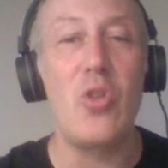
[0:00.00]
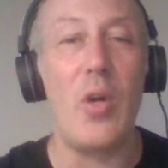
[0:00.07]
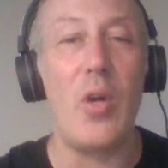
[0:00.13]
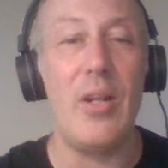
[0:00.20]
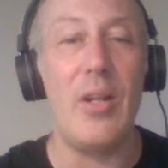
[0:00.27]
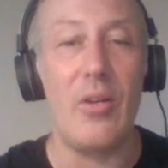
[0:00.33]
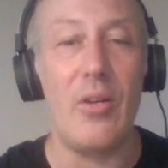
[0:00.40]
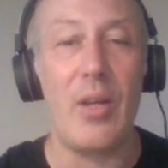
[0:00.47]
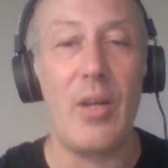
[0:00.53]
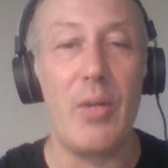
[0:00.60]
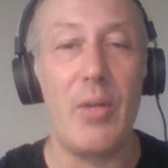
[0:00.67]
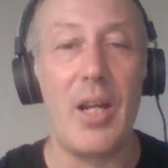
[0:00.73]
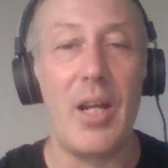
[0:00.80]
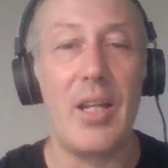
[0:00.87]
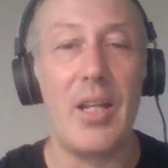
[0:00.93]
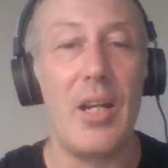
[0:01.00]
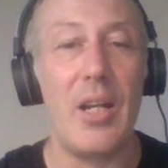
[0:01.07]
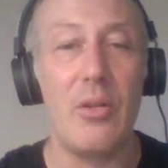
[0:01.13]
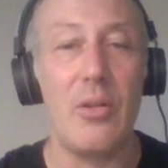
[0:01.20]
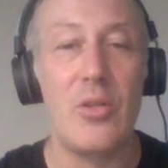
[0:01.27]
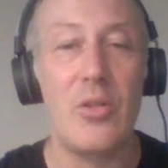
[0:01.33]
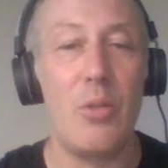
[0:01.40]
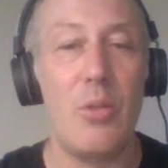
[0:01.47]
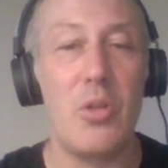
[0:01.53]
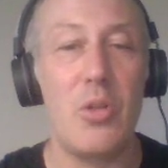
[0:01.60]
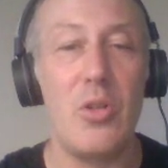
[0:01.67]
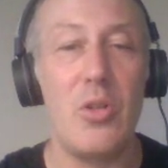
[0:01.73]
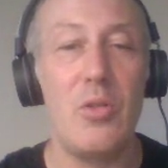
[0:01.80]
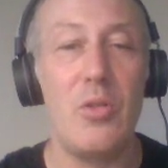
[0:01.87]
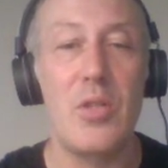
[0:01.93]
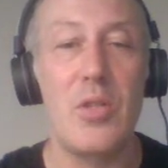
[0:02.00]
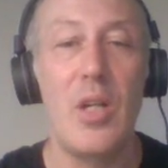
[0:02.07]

it okay we got to get out there's so much news